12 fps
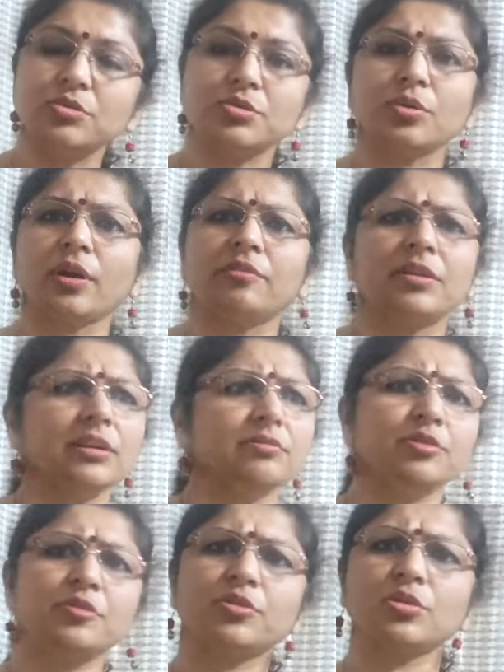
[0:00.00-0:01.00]
So every
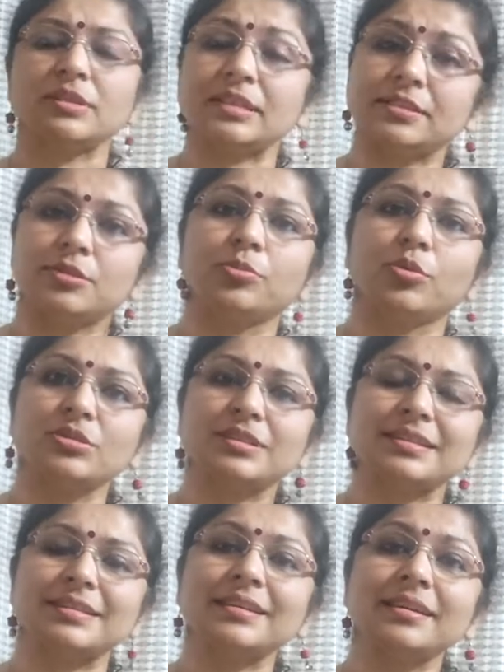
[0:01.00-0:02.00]
fifth or sixth post
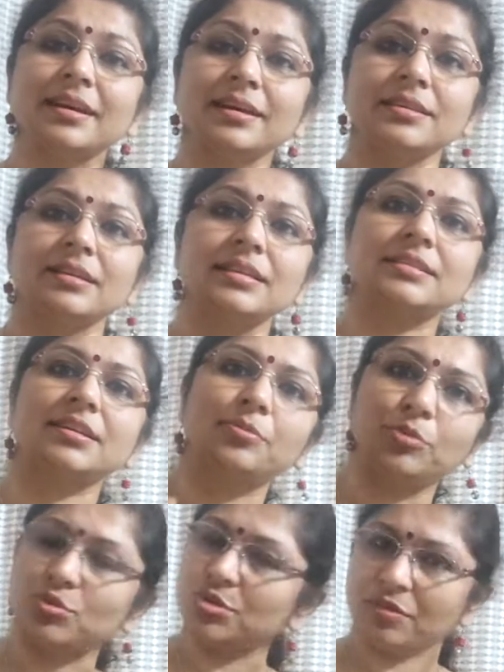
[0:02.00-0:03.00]
is a suggested
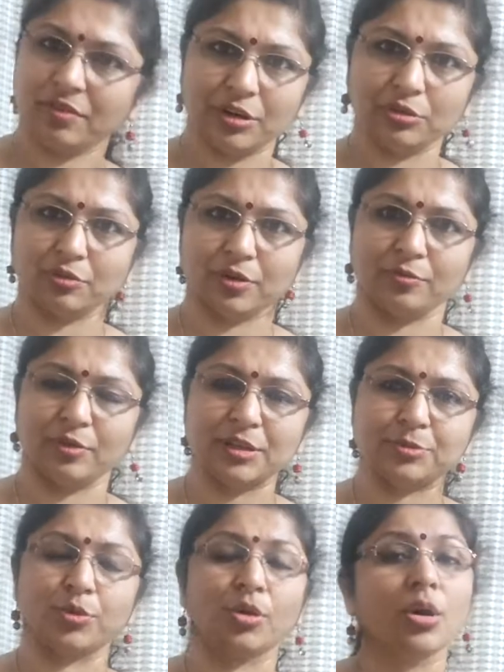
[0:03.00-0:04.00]
music video from
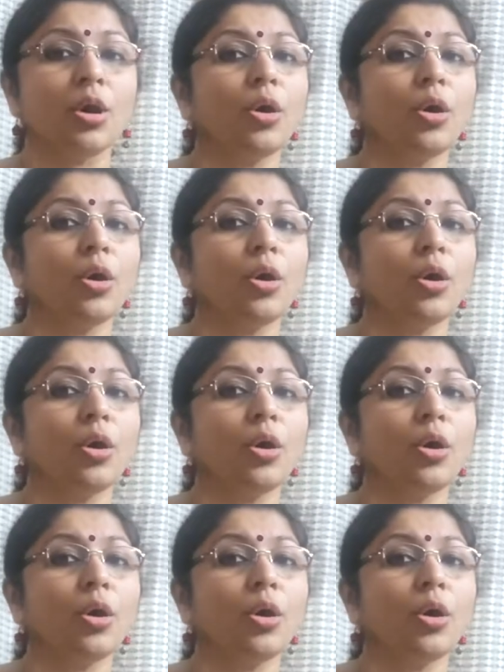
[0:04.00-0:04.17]
Facebook.